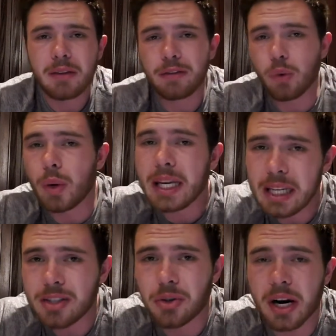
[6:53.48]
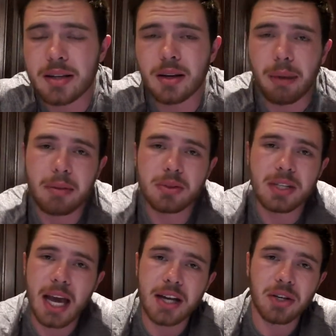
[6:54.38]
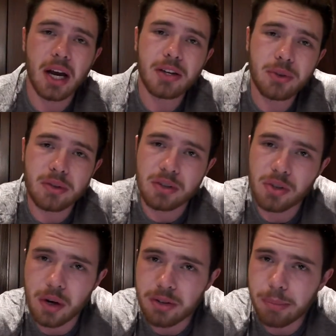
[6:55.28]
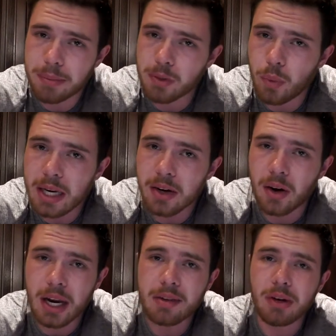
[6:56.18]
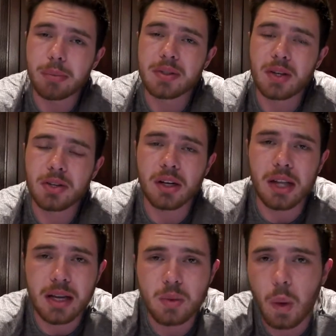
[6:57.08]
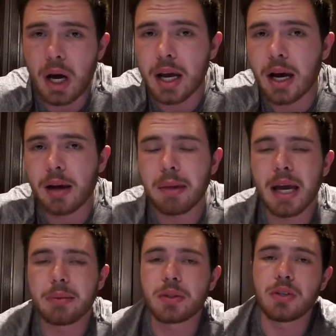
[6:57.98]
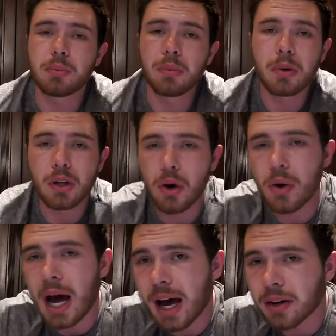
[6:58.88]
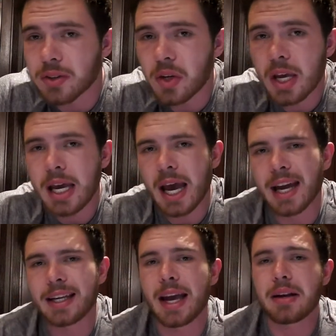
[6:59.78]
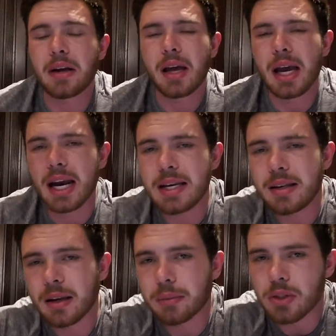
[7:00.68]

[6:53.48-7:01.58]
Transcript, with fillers: For weekly trades, I'm able to catch 100 to 200 pips a week on every position. And that's why I'm able to go out and get anything